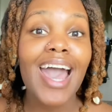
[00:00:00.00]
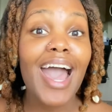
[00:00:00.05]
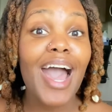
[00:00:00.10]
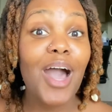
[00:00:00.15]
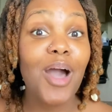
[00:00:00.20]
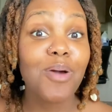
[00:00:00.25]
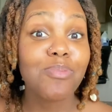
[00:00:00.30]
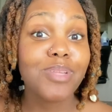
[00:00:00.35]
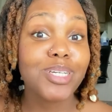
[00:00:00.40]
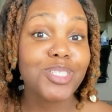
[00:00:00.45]

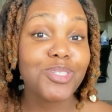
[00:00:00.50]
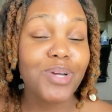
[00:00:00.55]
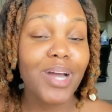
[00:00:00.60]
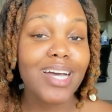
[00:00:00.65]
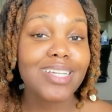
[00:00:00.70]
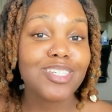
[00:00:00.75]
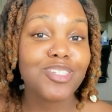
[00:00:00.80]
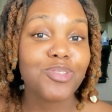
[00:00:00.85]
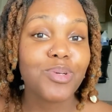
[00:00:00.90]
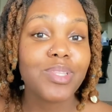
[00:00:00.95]
I hope that you
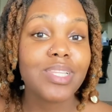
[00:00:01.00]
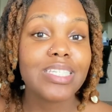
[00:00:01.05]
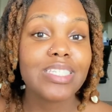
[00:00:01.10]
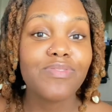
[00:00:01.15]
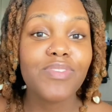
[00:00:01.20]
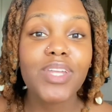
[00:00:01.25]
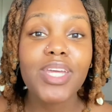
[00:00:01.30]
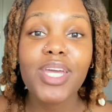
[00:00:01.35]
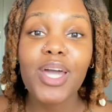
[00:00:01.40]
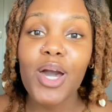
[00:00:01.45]
guys enjoyed this
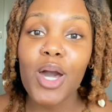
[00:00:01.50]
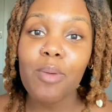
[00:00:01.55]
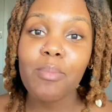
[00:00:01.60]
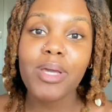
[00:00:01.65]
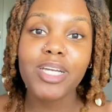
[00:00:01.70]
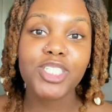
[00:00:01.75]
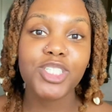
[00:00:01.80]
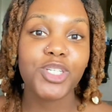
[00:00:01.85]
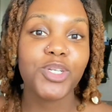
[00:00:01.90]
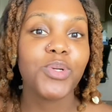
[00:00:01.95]
video.
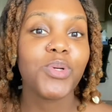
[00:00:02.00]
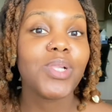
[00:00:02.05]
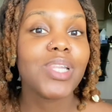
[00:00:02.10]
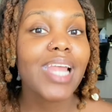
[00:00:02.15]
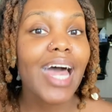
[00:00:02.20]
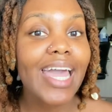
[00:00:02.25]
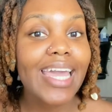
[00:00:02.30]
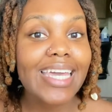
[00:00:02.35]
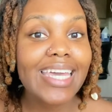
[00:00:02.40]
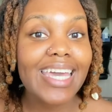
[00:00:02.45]
Make sure you
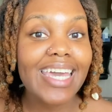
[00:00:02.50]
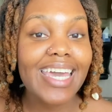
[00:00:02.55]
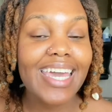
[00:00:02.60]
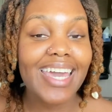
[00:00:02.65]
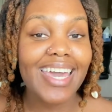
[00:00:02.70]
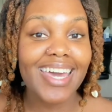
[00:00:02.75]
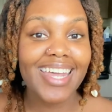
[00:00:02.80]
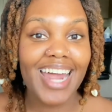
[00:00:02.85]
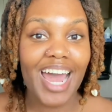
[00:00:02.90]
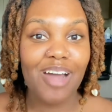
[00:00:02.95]
like it,
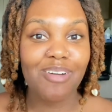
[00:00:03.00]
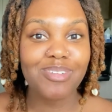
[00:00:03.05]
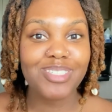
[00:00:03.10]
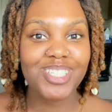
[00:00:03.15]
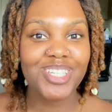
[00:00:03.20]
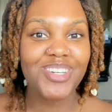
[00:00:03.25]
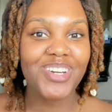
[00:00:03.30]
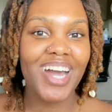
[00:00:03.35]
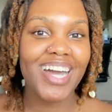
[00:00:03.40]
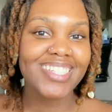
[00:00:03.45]
and I will
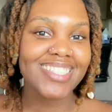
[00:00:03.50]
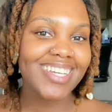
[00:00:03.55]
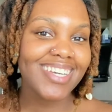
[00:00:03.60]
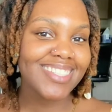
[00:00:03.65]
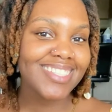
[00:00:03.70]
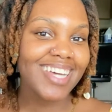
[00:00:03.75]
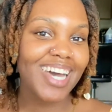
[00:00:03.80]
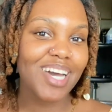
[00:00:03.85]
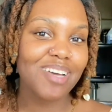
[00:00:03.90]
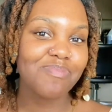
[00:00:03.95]
see you guys
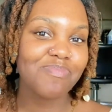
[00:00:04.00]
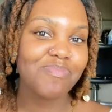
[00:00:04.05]
next time.